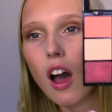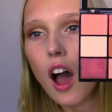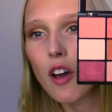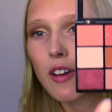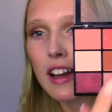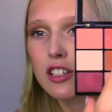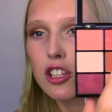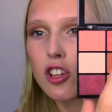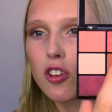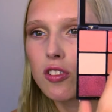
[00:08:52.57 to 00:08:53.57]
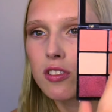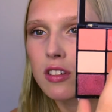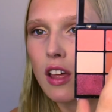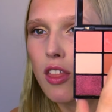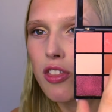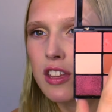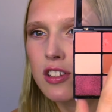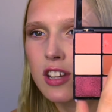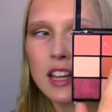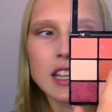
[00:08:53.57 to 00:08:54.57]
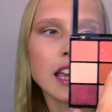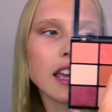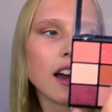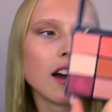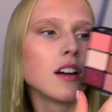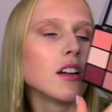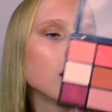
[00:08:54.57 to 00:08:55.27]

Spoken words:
I've actually used this shade here